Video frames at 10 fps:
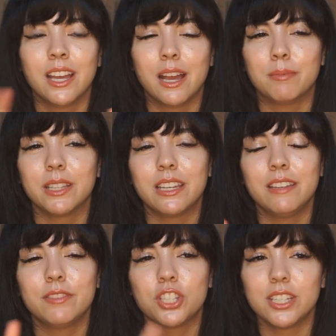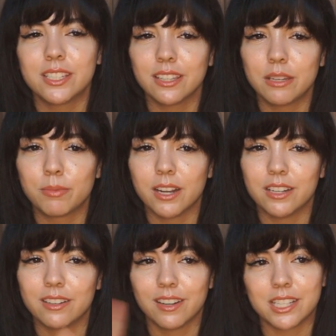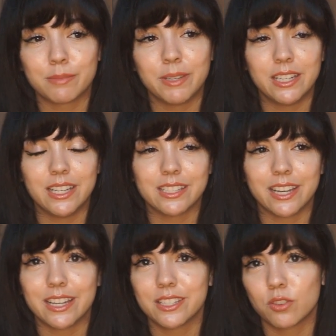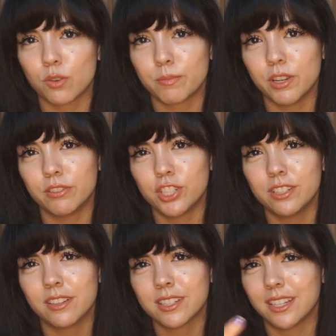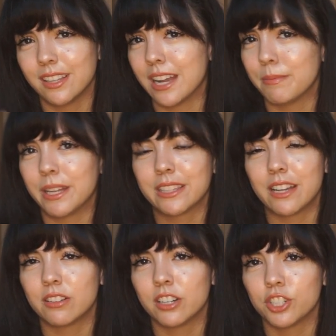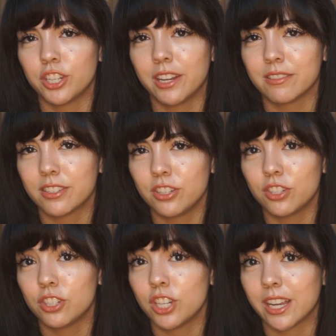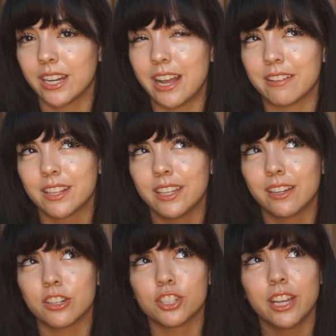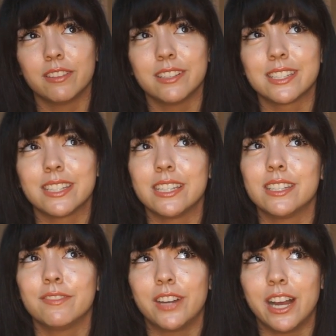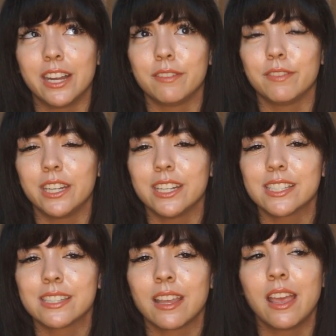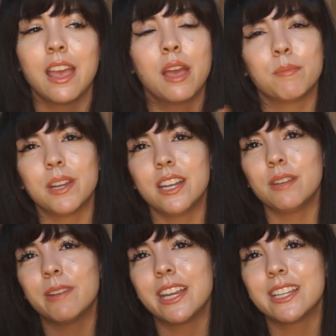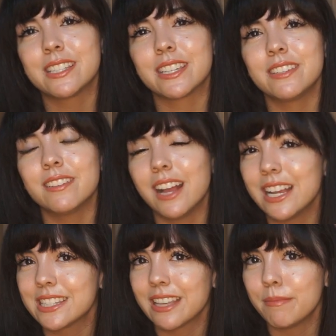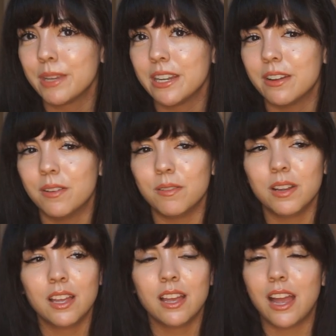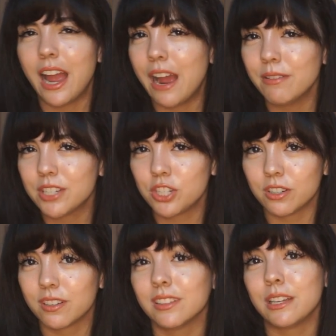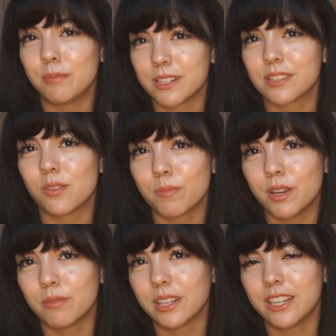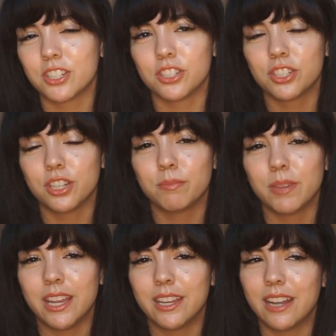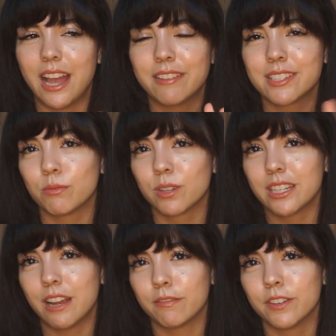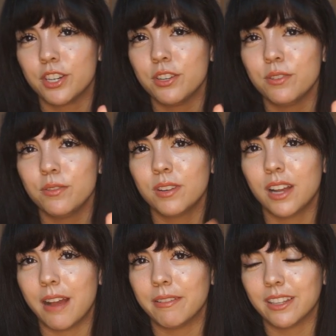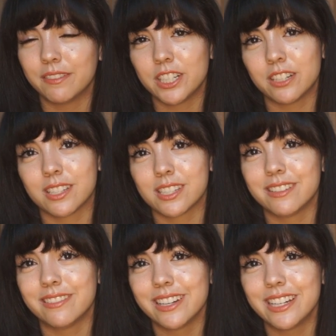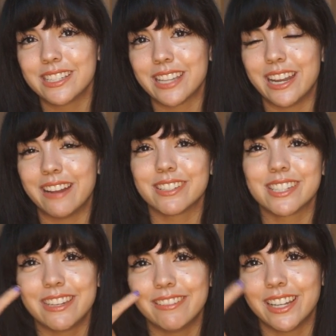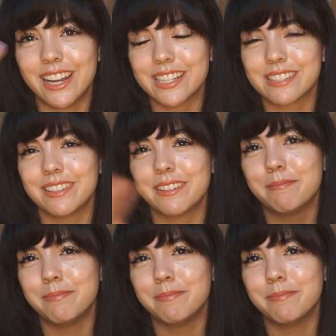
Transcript: I believe she's a Libra and her husband is a Scorpio. And she talks a lot about that on her channel, so you should check it out. I think her channel is The Divine Venus. But anyways, you guys let me know, how is your Libra-Scorpio relationship and how has it worked out for you? I would love to hear the stories, and I will see you in the next one.